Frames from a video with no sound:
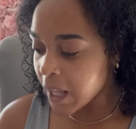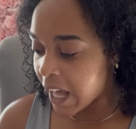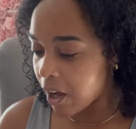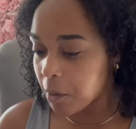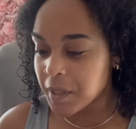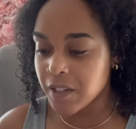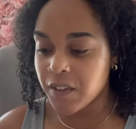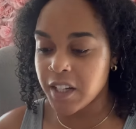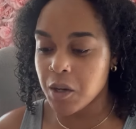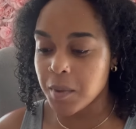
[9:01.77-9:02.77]
I hope this
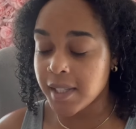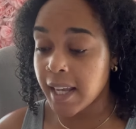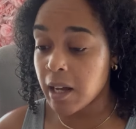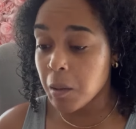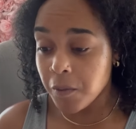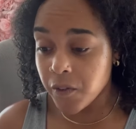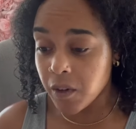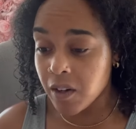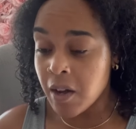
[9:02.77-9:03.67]
video was helpful,